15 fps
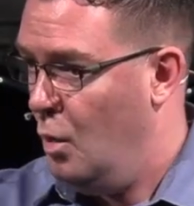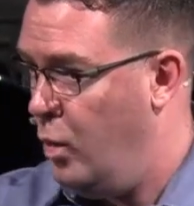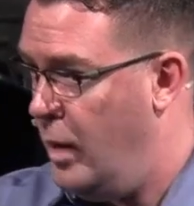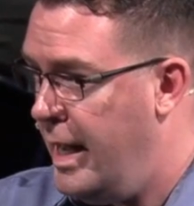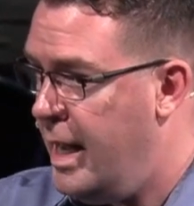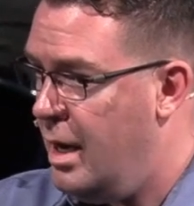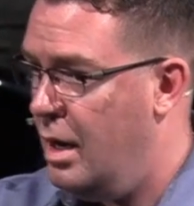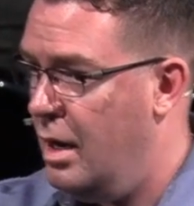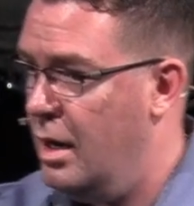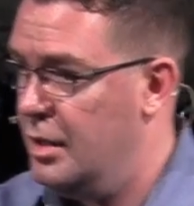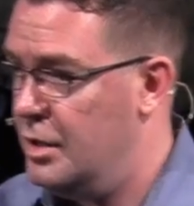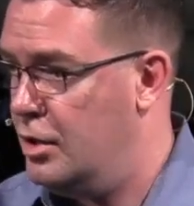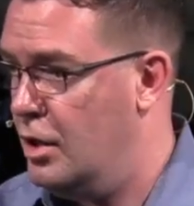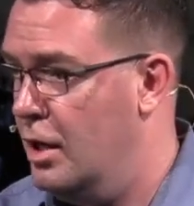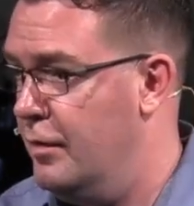We
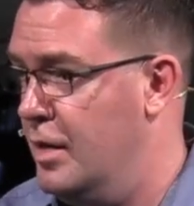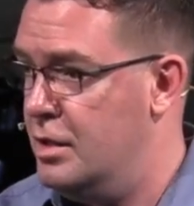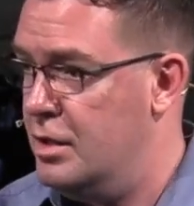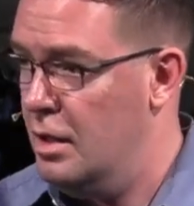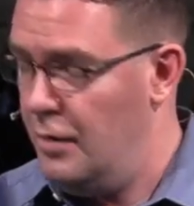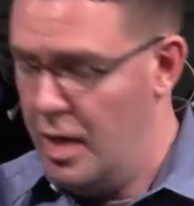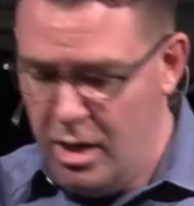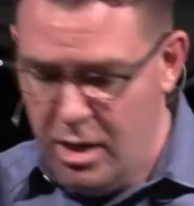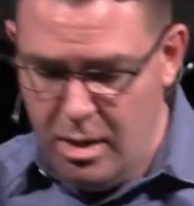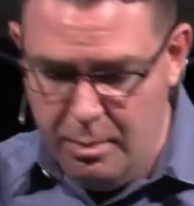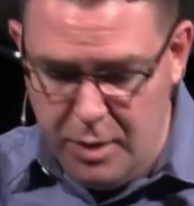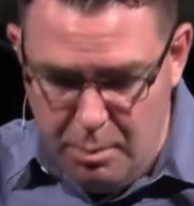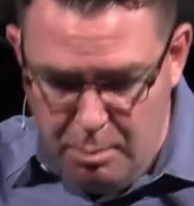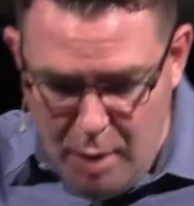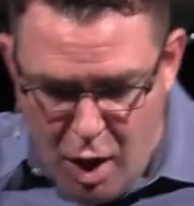are servants of
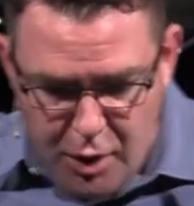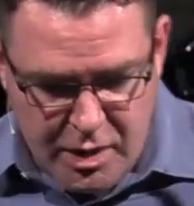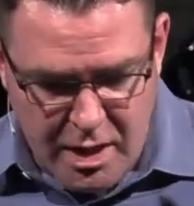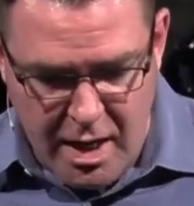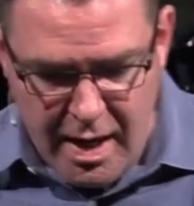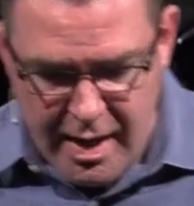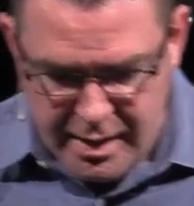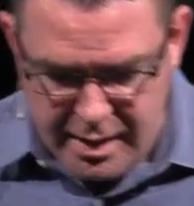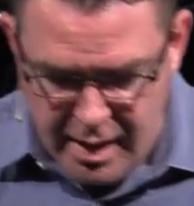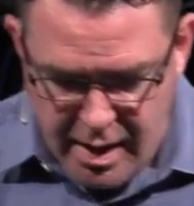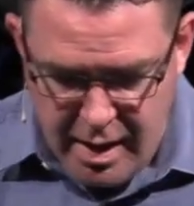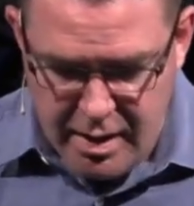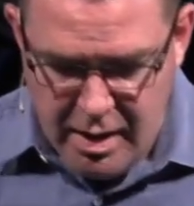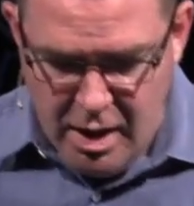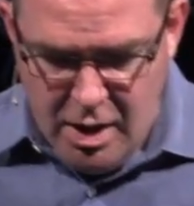Him, the Most High
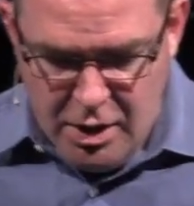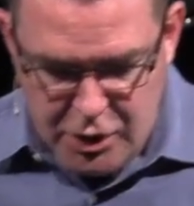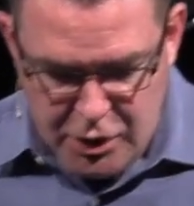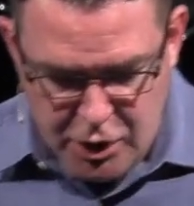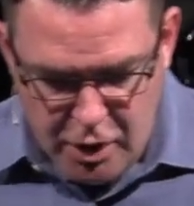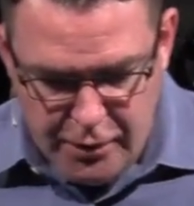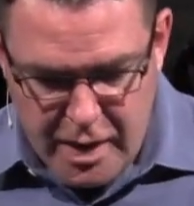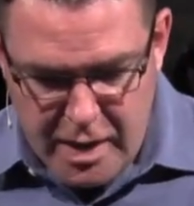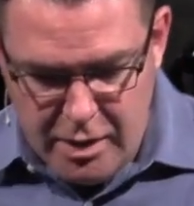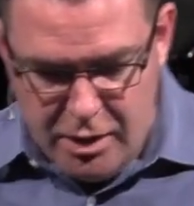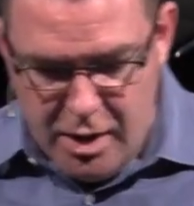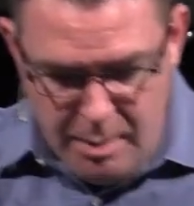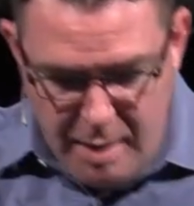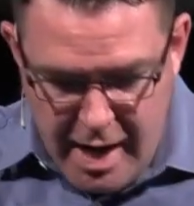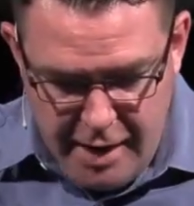God,
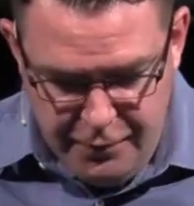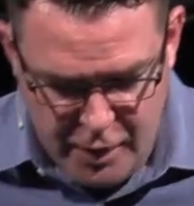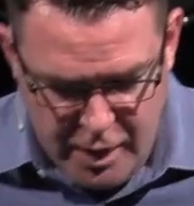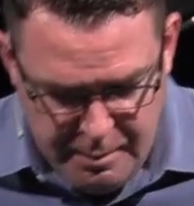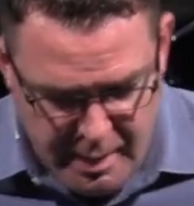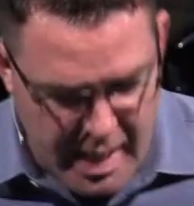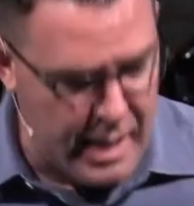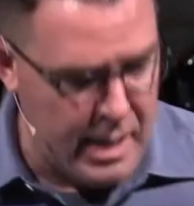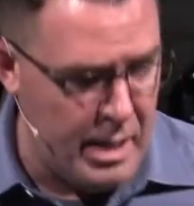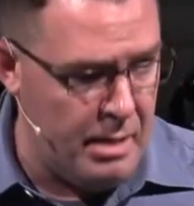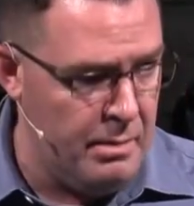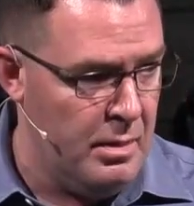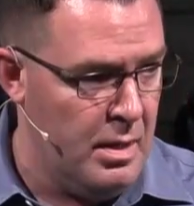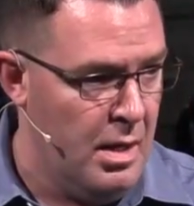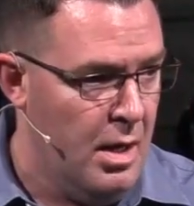serving them, everybody.